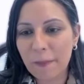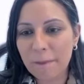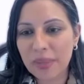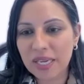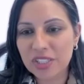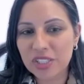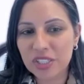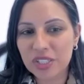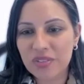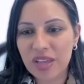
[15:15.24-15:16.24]
make
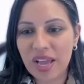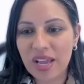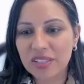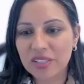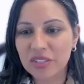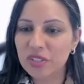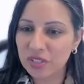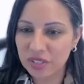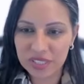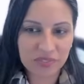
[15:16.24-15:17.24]
sure that your
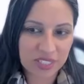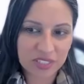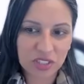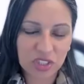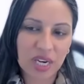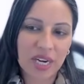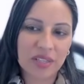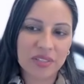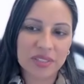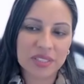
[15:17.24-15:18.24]
early phase
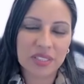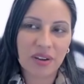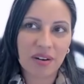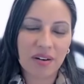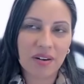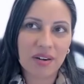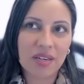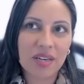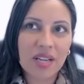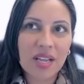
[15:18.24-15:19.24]
trials
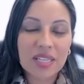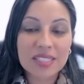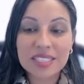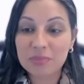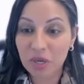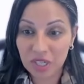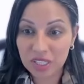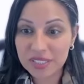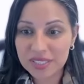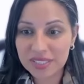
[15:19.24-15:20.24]
are
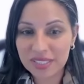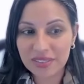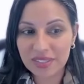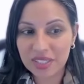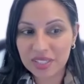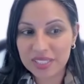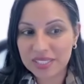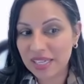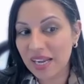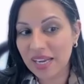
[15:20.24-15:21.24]
smart in their
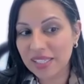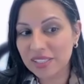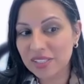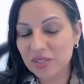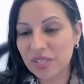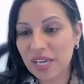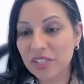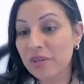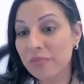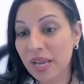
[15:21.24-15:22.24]
design so that
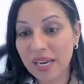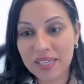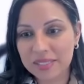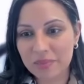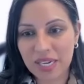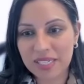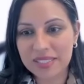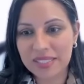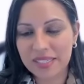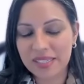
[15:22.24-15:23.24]
you're
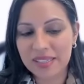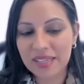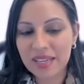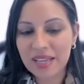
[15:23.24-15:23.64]
maximizing